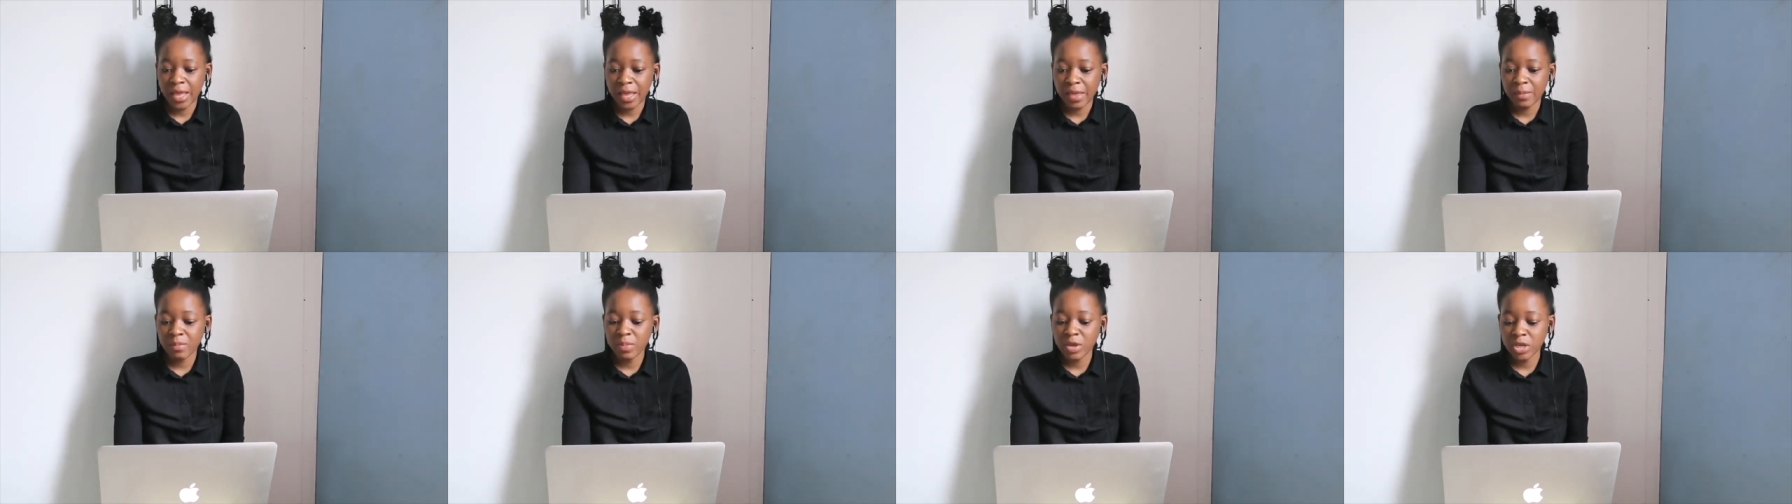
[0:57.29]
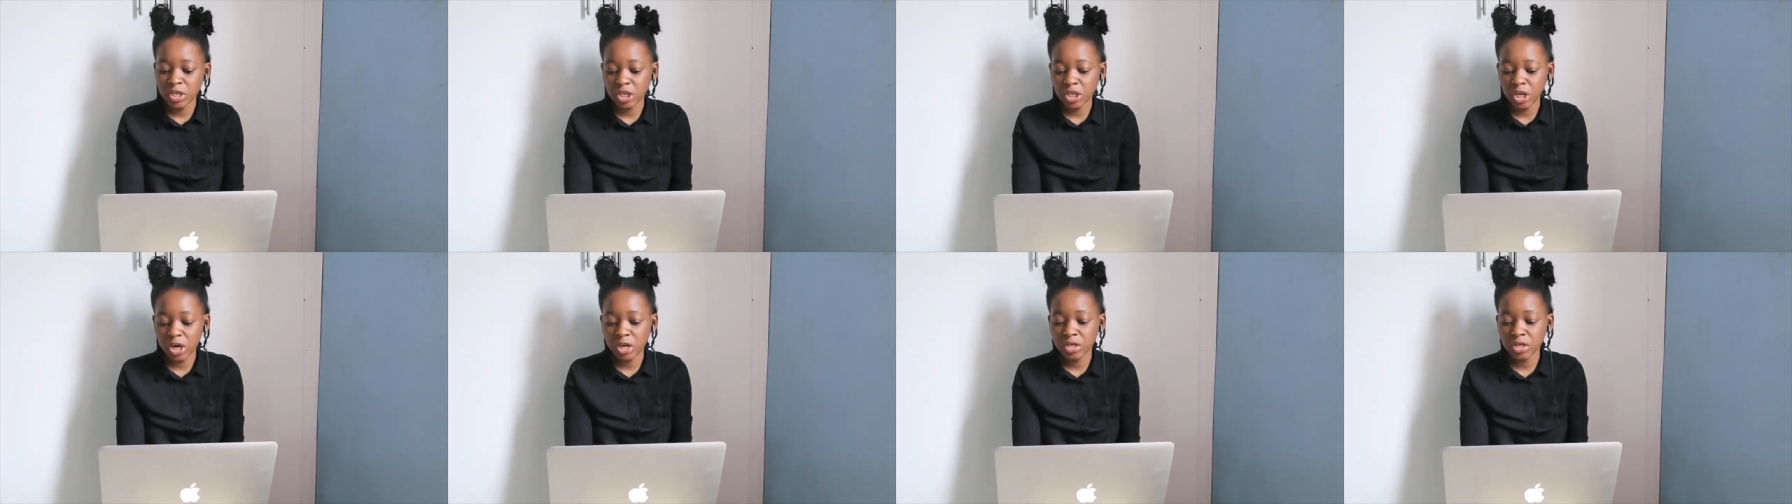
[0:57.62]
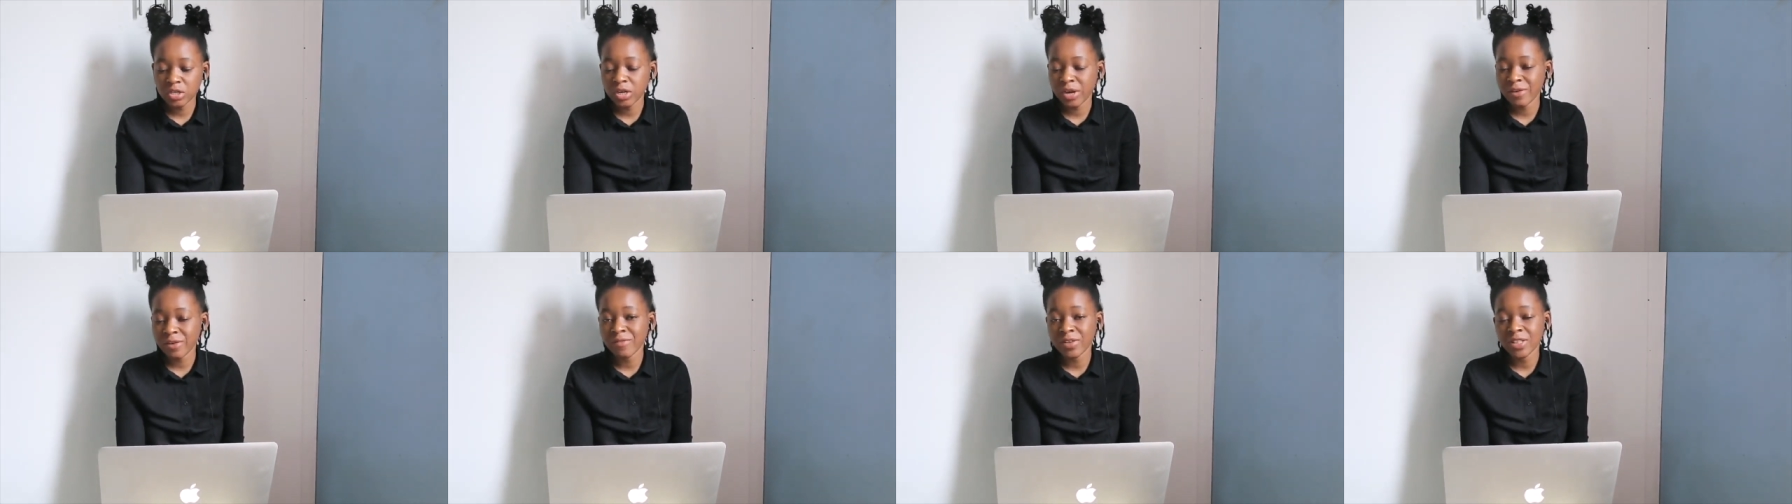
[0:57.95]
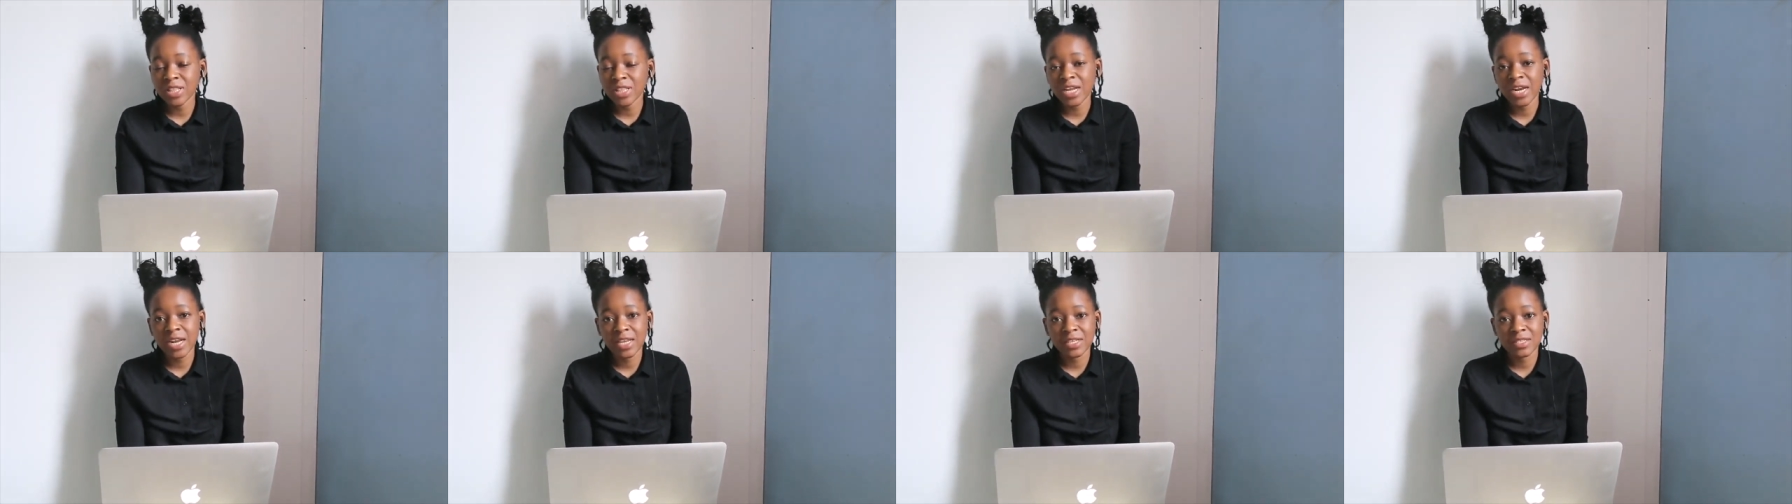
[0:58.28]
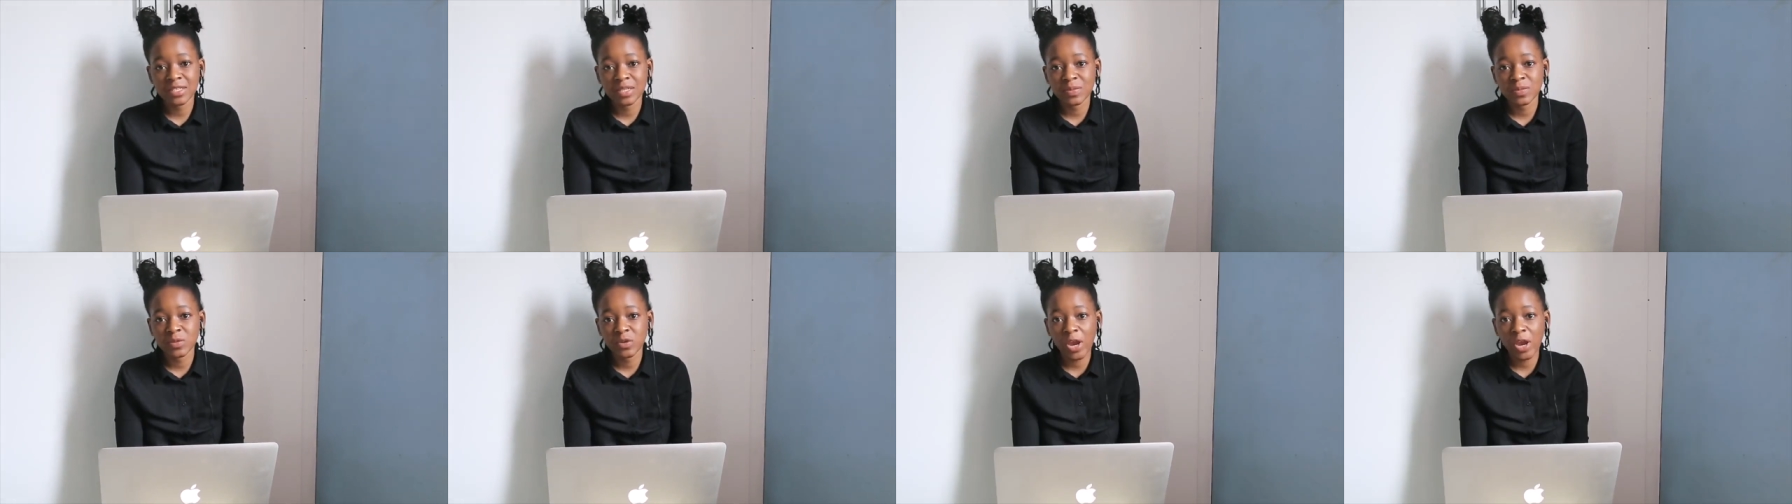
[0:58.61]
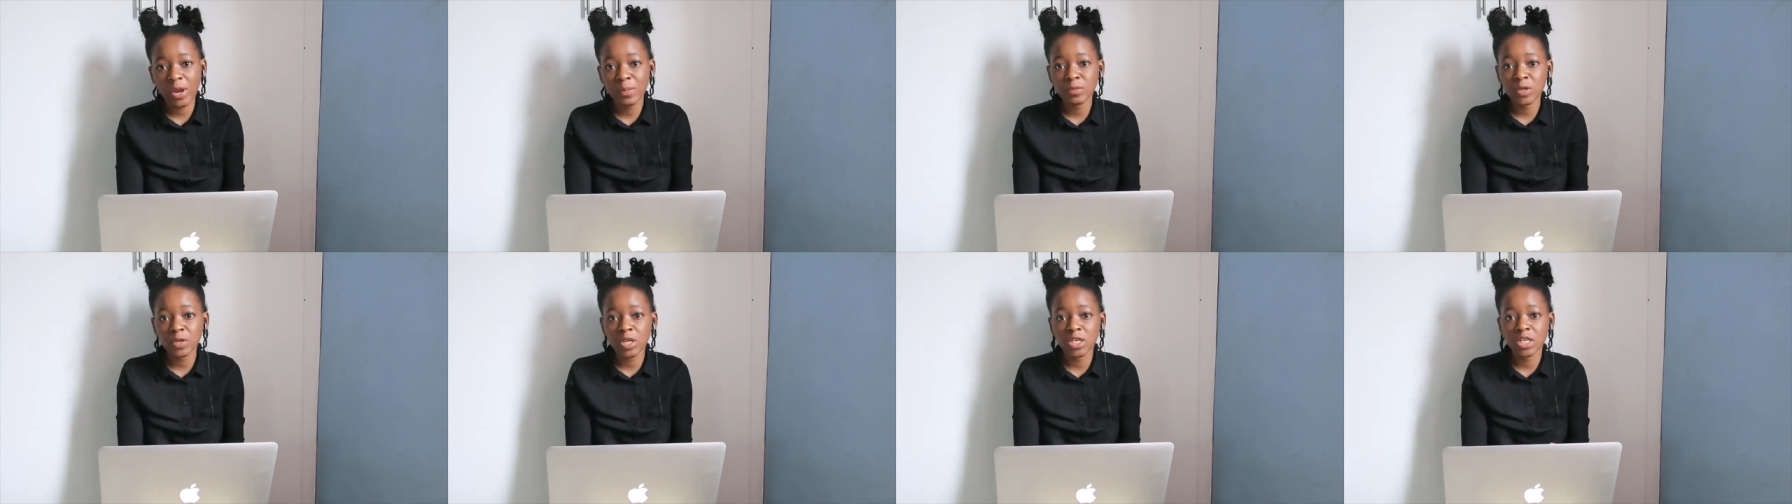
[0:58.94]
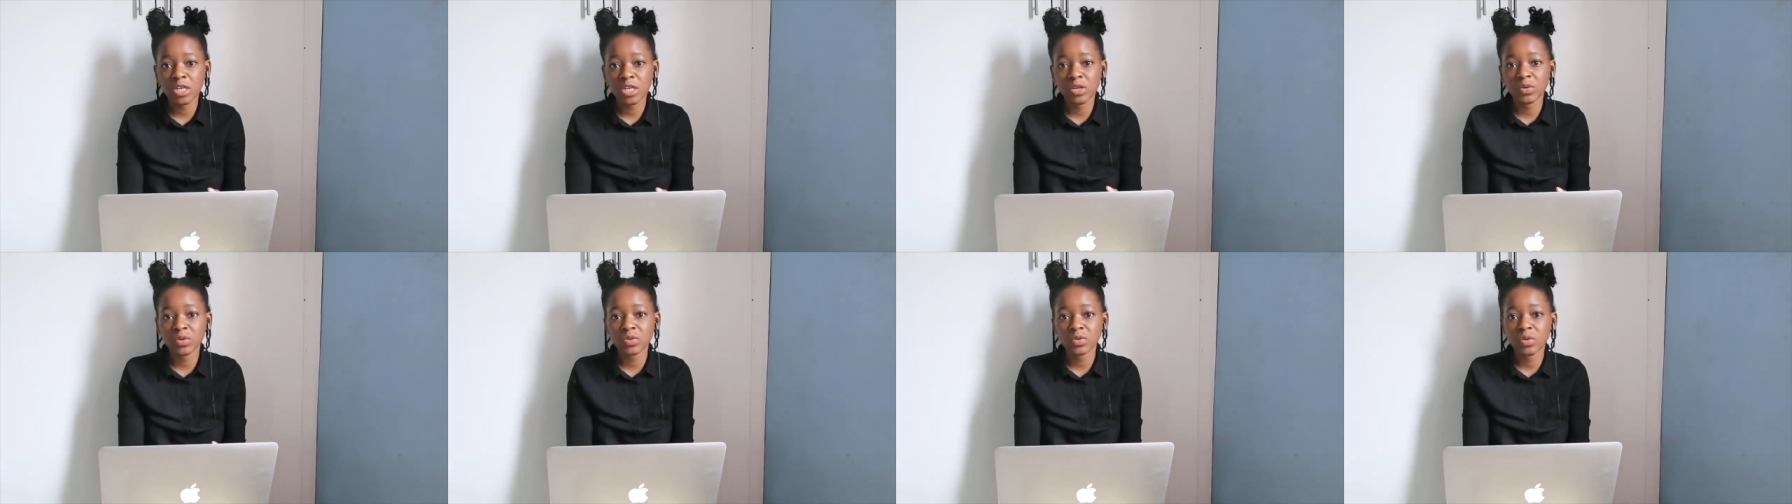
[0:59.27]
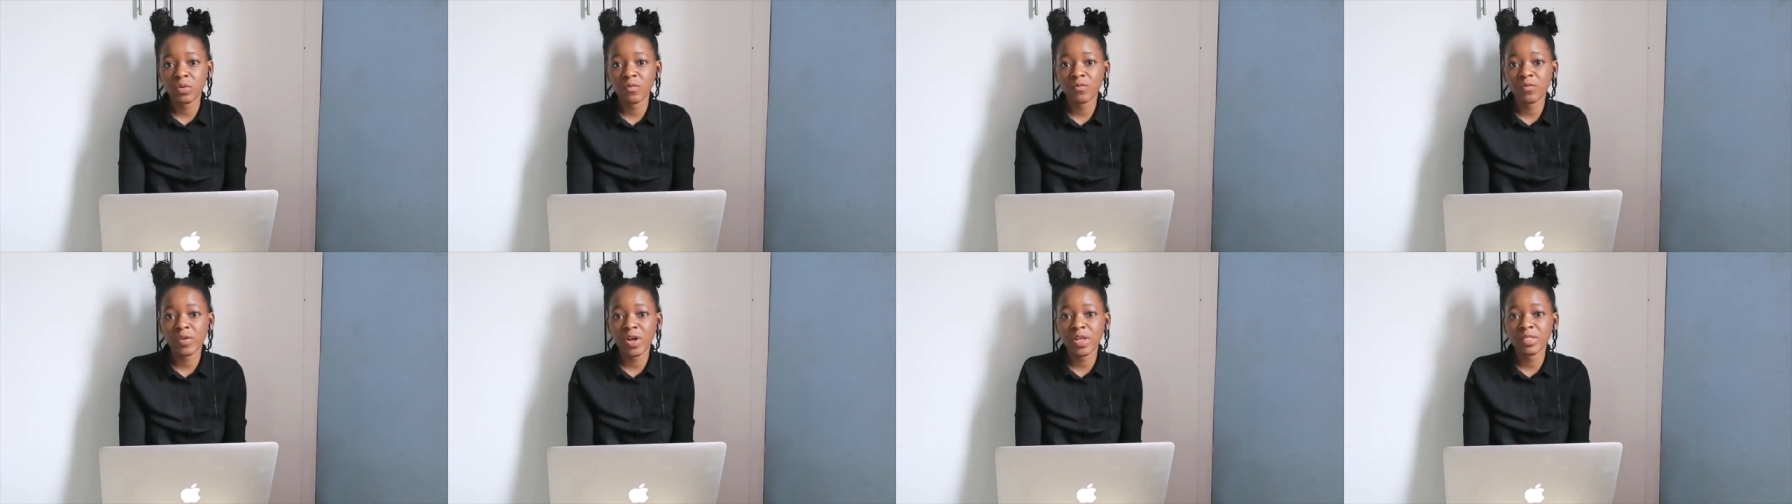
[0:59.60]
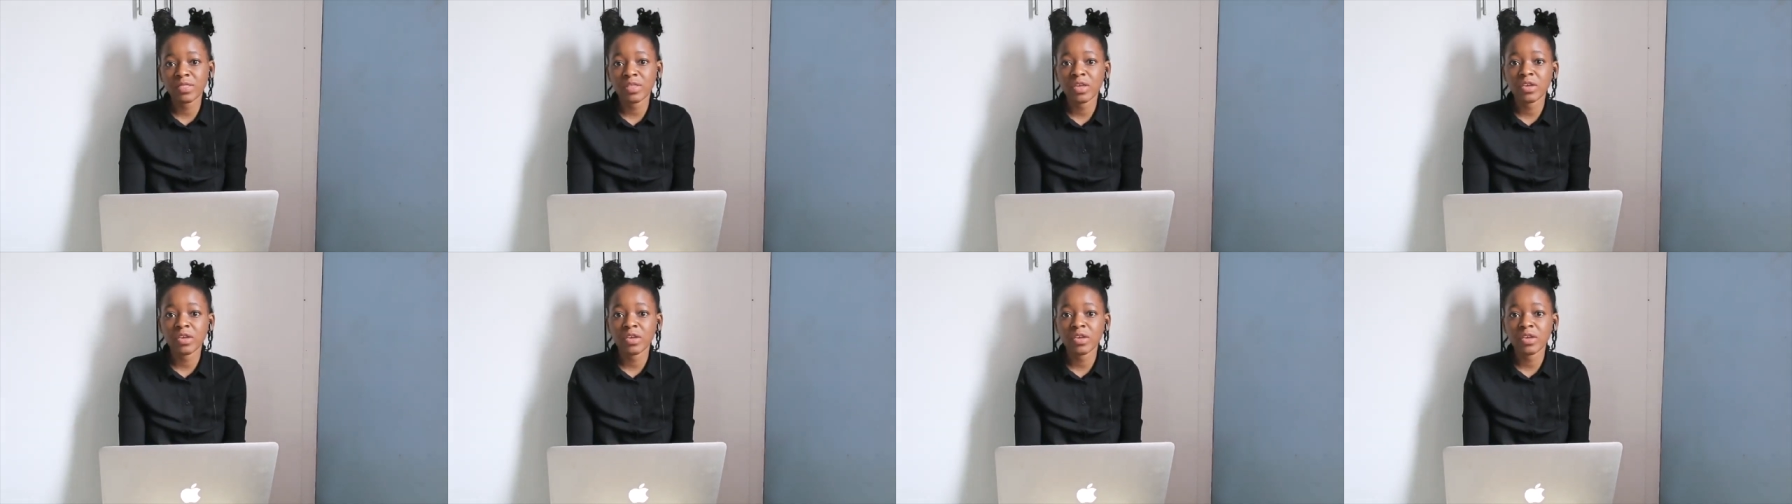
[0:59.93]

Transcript: a big shout out to everyone that has subscribed to our channel so far.